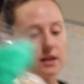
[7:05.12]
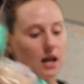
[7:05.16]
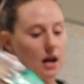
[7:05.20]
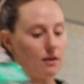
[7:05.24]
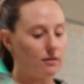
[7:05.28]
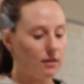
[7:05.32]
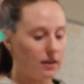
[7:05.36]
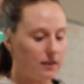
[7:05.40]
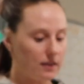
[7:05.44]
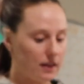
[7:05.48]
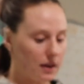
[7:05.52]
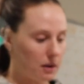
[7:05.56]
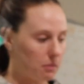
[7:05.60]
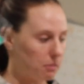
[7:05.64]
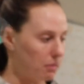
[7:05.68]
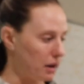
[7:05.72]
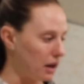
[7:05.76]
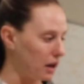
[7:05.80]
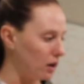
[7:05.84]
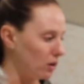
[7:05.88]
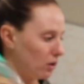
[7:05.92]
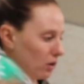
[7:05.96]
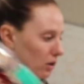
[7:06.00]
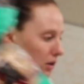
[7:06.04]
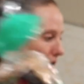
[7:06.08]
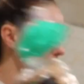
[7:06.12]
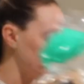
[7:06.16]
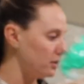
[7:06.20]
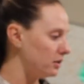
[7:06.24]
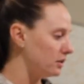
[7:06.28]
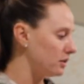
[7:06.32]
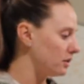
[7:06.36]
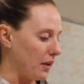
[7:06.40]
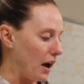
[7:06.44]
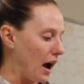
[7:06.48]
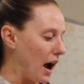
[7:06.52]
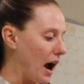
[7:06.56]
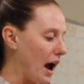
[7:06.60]
Everything
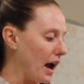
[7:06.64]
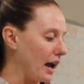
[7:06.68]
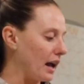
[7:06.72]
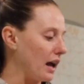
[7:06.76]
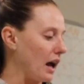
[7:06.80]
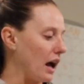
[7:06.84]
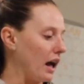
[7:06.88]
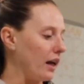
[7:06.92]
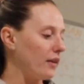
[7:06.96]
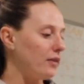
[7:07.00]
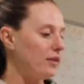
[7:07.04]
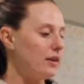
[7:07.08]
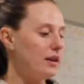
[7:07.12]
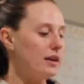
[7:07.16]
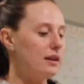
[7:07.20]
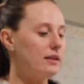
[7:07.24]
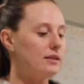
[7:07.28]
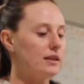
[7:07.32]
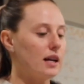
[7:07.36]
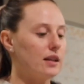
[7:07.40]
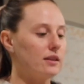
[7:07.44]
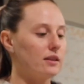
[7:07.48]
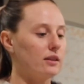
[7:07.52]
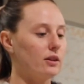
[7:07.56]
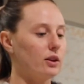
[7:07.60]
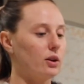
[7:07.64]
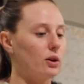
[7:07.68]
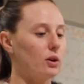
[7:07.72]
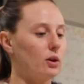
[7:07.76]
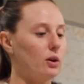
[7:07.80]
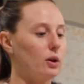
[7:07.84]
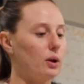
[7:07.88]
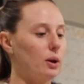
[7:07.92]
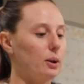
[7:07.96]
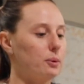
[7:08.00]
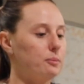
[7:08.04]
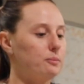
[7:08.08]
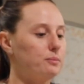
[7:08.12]
Bagels. I got these as a
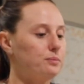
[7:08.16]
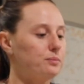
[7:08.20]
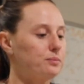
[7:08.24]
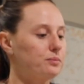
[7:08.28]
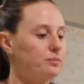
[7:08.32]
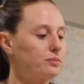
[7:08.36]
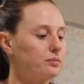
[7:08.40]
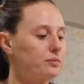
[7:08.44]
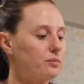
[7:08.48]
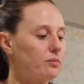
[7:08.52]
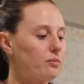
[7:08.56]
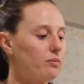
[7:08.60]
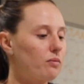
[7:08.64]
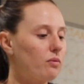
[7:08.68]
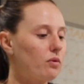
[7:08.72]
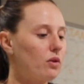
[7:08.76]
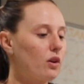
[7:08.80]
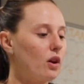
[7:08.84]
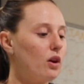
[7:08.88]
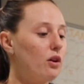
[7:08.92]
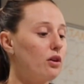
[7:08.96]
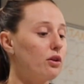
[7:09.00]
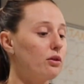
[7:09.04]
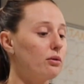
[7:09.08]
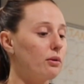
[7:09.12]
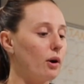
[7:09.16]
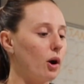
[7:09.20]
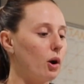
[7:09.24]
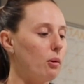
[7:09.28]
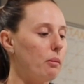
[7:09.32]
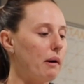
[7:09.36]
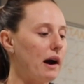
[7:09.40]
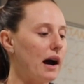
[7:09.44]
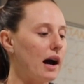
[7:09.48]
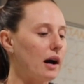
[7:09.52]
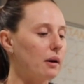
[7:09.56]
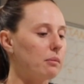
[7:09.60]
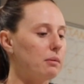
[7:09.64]
little
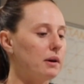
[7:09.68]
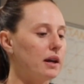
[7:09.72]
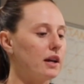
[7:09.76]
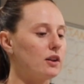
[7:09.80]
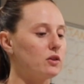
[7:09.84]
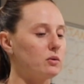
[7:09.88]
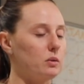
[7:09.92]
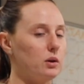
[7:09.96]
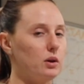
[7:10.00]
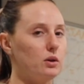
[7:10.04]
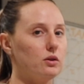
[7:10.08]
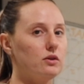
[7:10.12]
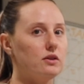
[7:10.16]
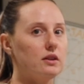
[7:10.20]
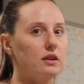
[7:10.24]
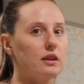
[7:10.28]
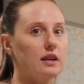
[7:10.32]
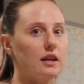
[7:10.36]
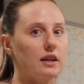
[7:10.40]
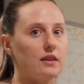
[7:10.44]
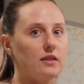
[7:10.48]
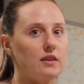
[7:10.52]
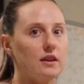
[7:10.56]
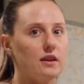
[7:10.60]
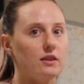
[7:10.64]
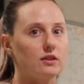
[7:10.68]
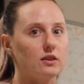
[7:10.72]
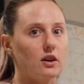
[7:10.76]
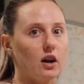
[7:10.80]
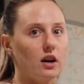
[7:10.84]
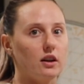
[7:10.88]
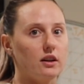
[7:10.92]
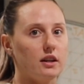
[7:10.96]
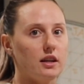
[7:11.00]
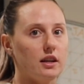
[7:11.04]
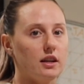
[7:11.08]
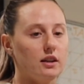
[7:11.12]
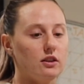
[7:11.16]
throwback because we used to get these
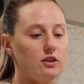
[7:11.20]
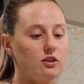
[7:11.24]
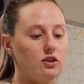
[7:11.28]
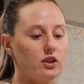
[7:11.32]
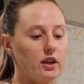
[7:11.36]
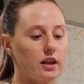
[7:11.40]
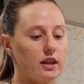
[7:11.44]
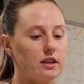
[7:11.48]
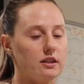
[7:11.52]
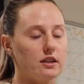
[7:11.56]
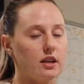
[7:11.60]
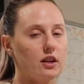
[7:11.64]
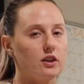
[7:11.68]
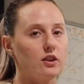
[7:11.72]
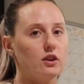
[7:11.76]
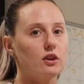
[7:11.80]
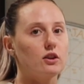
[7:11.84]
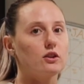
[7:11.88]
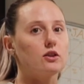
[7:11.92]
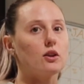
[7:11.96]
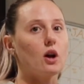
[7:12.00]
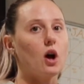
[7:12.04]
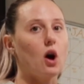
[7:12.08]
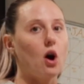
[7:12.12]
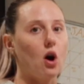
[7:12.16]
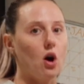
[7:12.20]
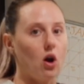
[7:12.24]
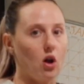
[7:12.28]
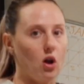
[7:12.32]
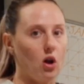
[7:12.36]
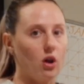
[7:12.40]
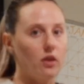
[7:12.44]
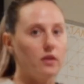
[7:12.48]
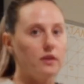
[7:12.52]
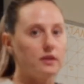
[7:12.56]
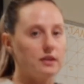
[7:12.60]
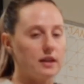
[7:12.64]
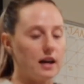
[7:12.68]
Gardein chicken tenders
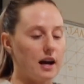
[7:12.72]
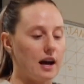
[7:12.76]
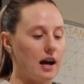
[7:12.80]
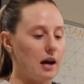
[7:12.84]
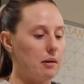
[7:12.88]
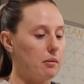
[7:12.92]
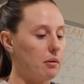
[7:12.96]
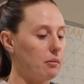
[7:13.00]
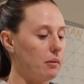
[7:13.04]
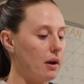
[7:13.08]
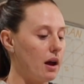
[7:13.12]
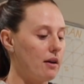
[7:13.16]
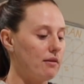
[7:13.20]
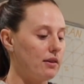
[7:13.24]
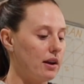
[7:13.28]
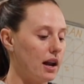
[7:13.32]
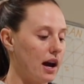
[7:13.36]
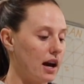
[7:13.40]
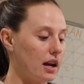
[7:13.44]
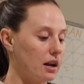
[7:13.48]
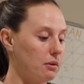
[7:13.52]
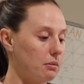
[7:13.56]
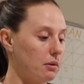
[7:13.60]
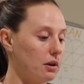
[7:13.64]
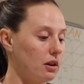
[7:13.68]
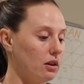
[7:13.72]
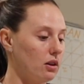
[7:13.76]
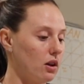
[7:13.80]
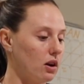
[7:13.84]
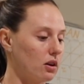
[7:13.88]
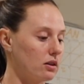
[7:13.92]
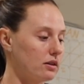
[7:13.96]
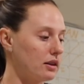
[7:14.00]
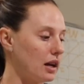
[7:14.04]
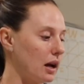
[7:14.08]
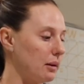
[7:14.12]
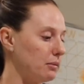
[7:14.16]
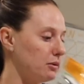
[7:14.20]
all the time. We haven't had them in a
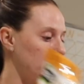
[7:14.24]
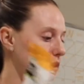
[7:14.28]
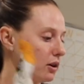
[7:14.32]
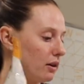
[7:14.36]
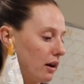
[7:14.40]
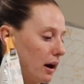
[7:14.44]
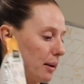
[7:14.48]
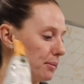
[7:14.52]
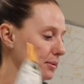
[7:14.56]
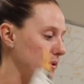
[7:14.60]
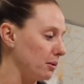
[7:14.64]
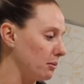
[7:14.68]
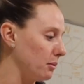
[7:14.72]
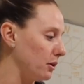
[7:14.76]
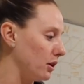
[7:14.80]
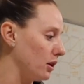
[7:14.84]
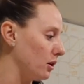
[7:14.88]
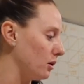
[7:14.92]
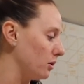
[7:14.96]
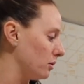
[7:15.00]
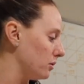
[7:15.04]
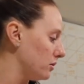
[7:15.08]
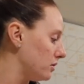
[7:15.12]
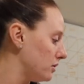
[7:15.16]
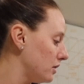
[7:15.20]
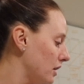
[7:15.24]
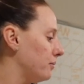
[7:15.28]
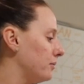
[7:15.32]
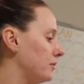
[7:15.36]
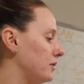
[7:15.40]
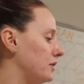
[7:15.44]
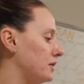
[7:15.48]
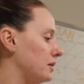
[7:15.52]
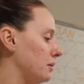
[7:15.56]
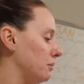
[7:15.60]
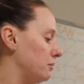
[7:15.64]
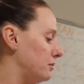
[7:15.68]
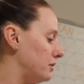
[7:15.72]
long time, so I grabbed some of those.
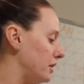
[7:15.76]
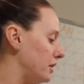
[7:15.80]
Some